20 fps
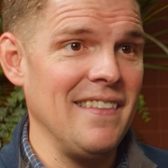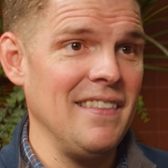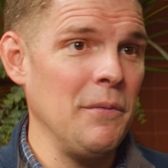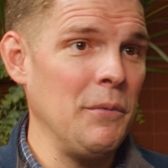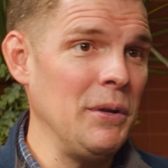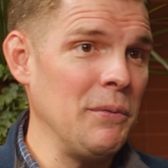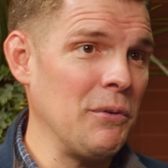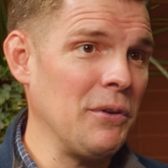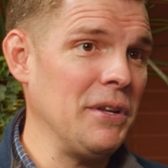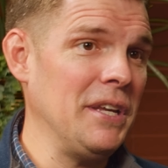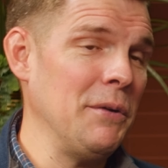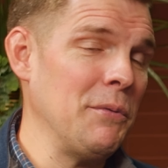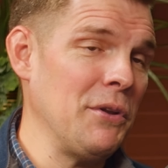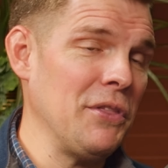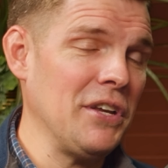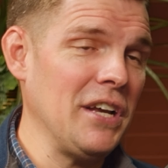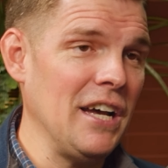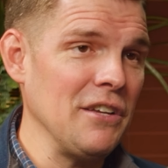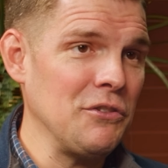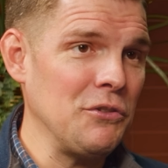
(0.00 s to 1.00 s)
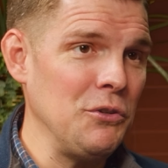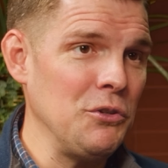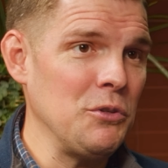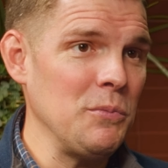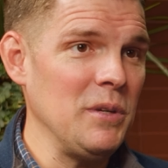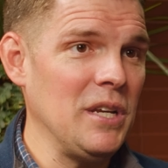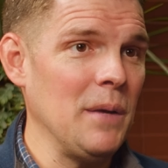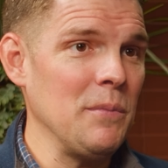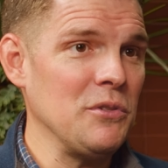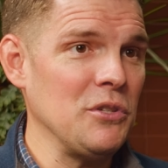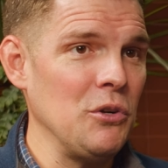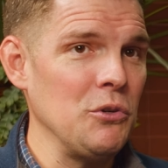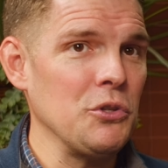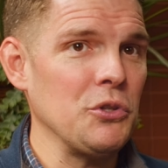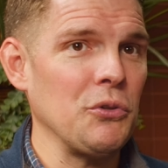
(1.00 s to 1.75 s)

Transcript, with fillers: And then we get rid of the Constitution, become socialist.